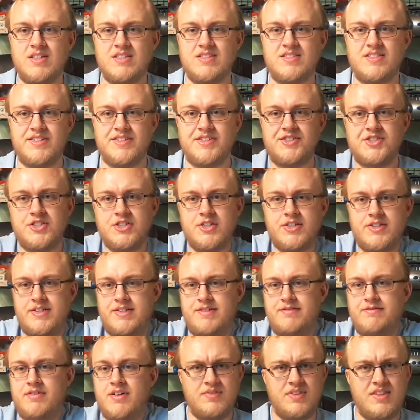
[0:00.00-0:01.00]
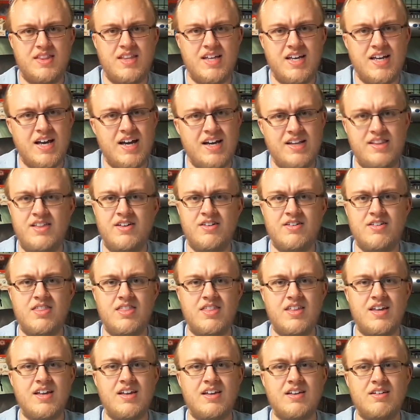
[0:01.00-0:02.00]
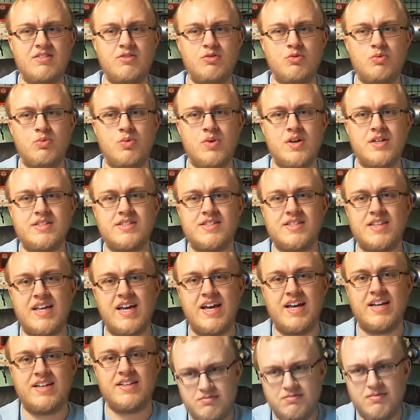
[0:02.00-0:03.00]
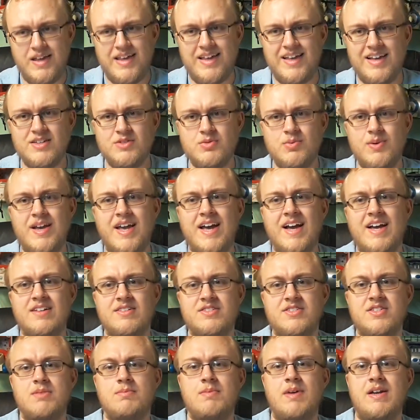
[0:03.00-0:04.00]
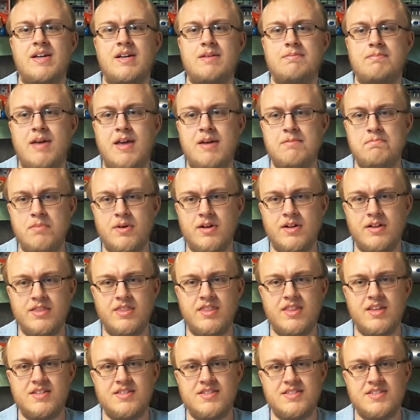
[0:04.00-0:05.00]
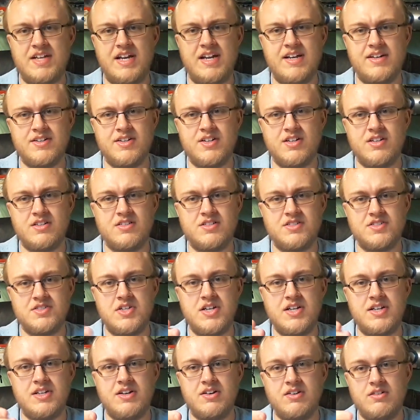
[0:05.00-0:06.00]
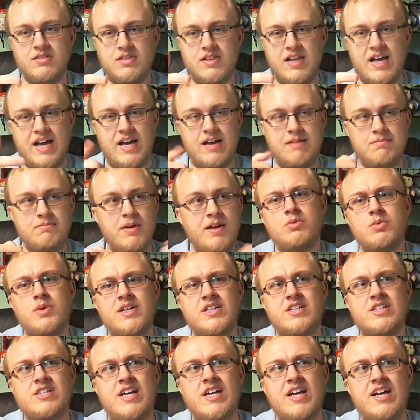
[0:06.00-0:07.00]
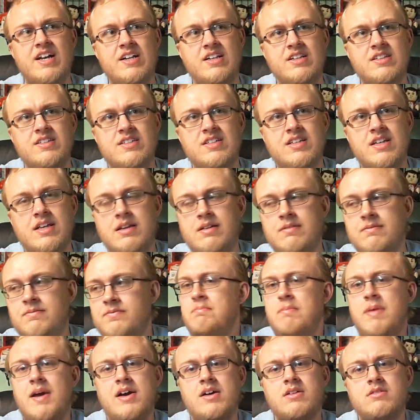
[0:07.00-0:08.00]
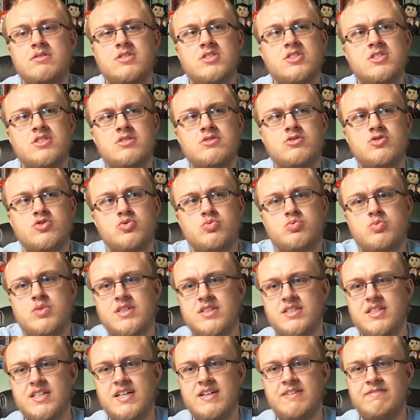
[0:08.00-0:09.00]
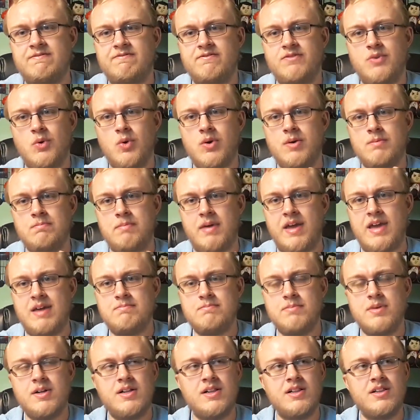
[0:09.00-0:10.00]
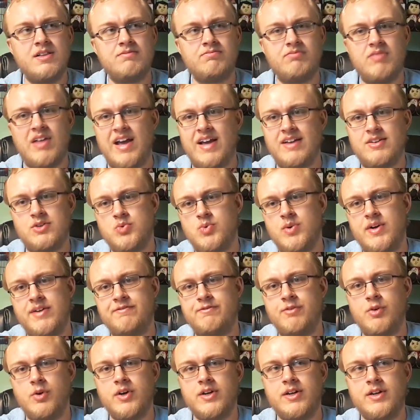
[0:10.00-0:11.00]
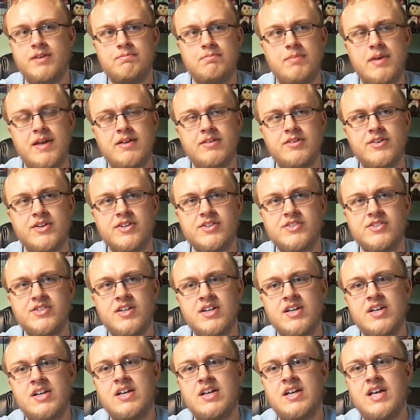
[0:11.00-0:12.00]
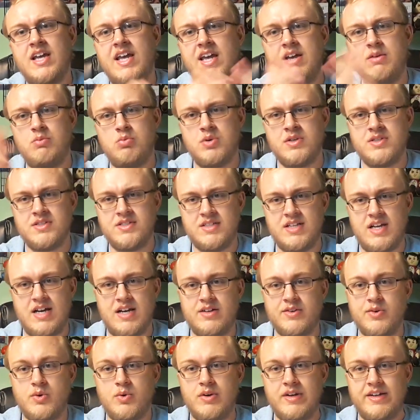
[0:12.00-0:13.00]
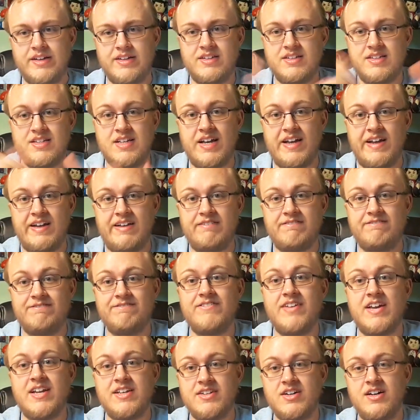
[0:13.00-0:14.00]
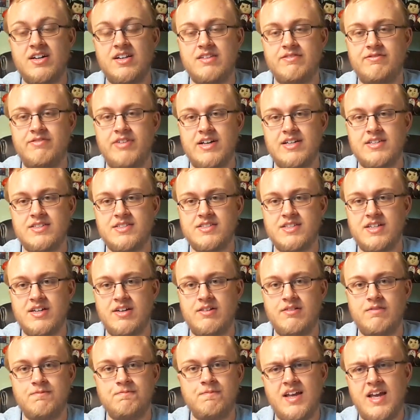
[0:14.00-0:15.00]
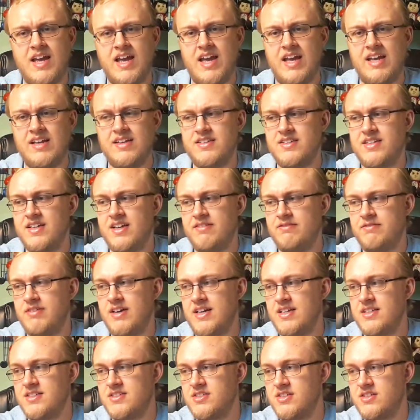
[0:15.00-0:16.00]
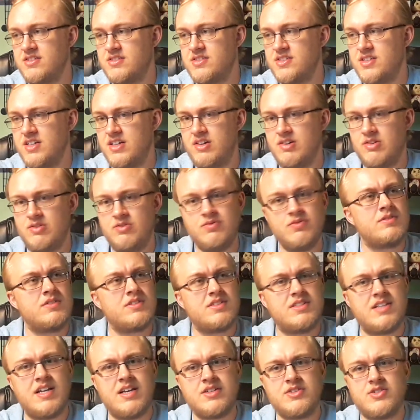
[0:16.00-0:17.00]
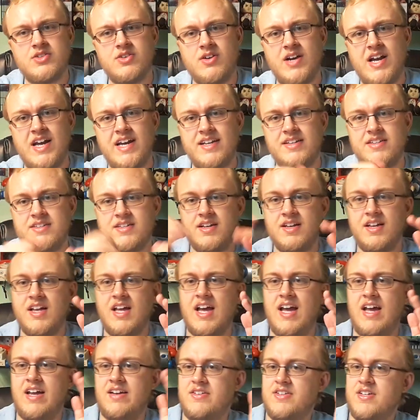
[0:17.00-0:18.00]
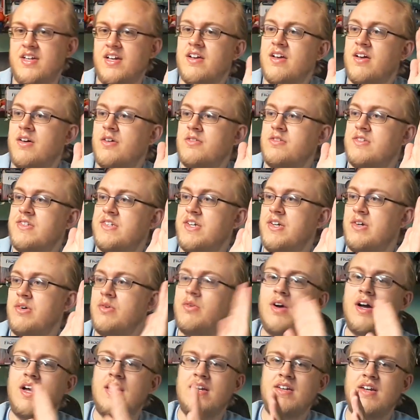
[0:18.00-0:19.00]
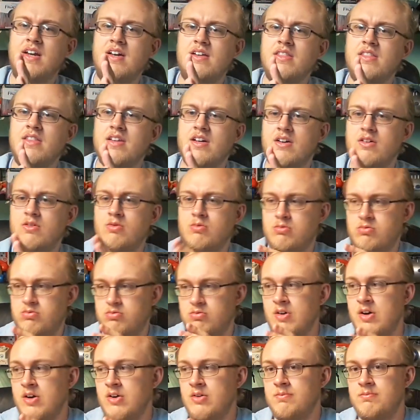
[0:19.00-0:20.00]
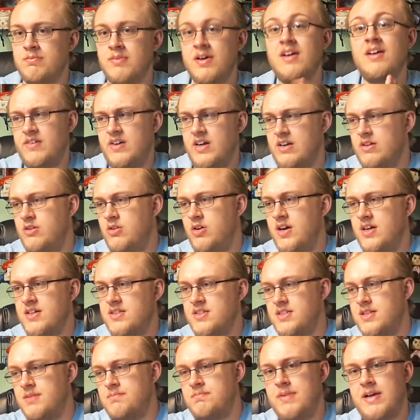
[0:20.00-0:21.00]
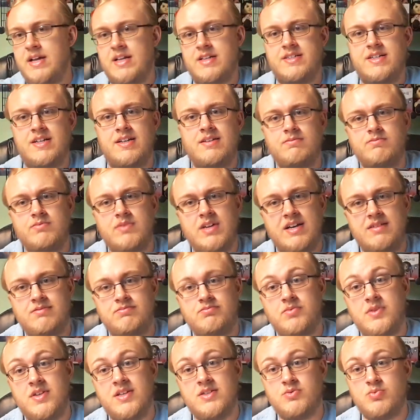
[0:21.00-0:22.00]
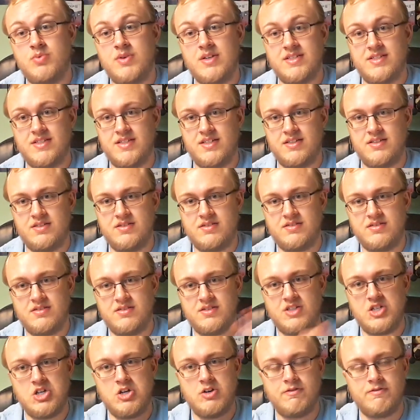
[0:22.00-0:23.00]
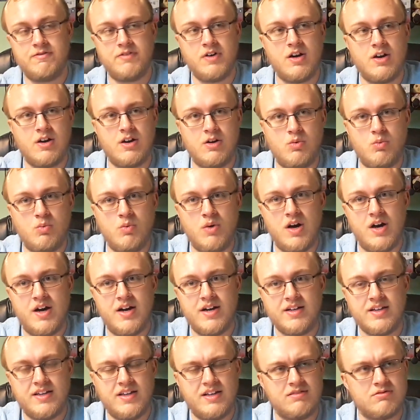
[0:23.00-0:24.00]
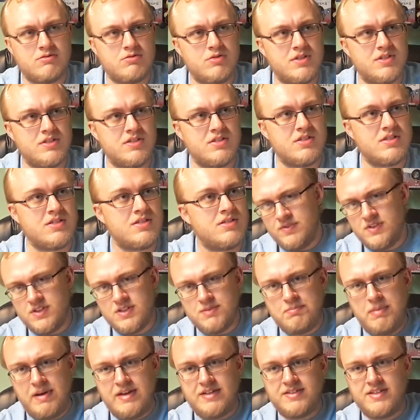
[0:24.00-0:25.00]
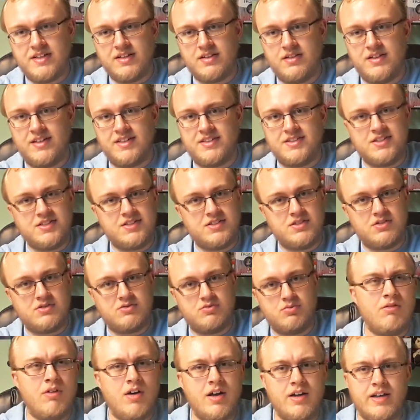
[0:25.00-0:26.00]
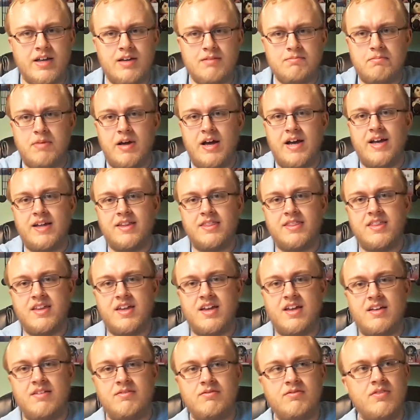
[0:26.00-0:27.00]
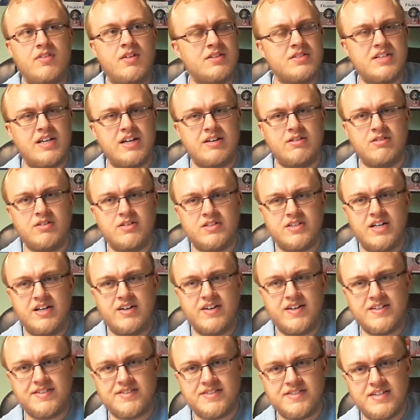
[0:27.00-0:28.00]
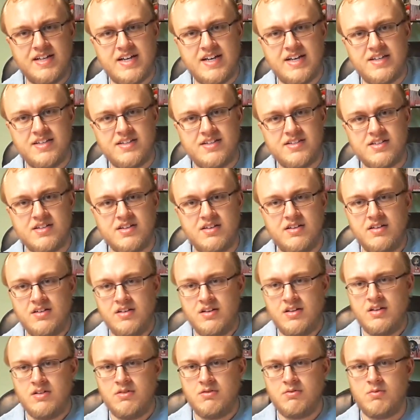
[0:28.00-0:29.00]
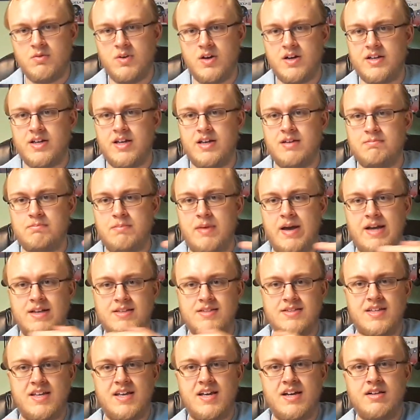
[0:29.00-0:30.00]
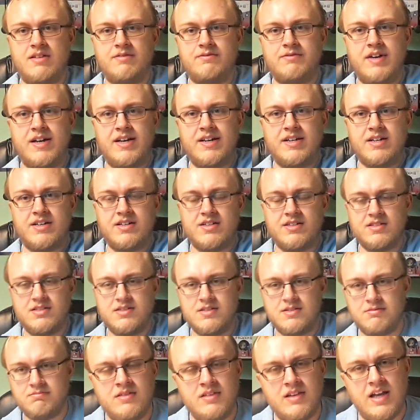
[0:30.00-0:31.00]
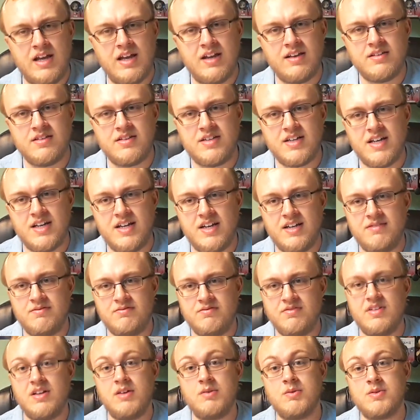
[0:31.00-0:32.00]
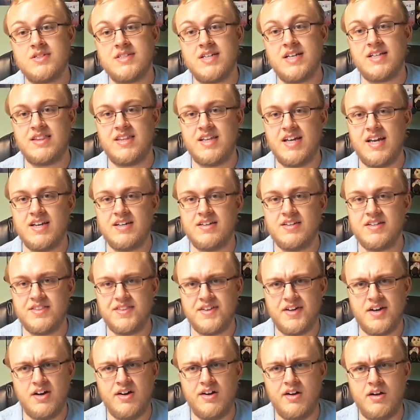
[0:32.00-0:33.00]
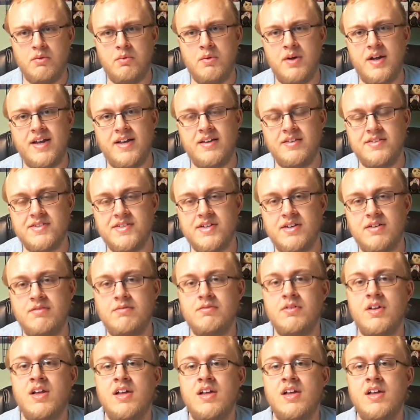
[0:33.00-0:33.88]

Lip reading: as it should have. The other thing was that because we had so many people, the standard senior lab, which held about 24 people, had 24 computers, it was not going to fit all of us, so 8 of us or so, 6 or 8, had to go to another room across the building. Now, this wasn't too far a walk. It's basically just walking by the secretary's desk, walking past the elevators, and it was at the end of the hallway, so